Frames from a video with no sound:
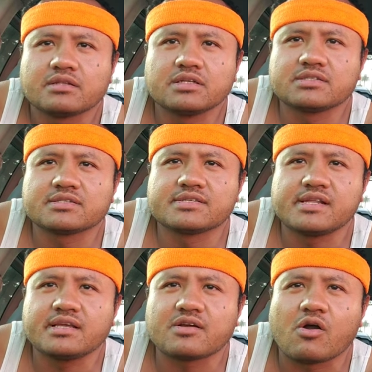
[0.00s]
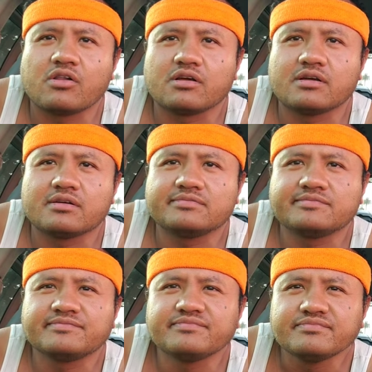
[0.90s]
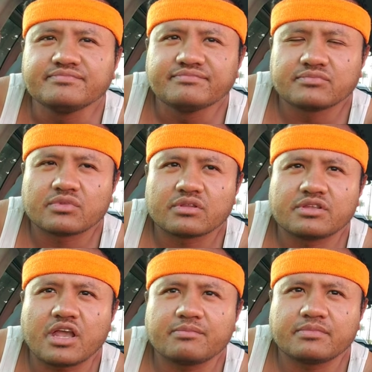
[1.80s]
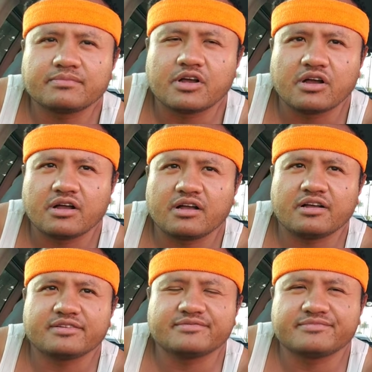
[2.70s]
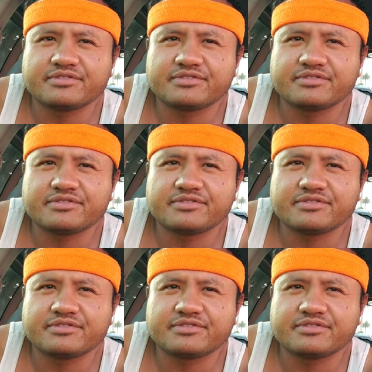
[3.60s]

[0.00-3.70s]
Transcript: there's a city called, uh, damn, uh,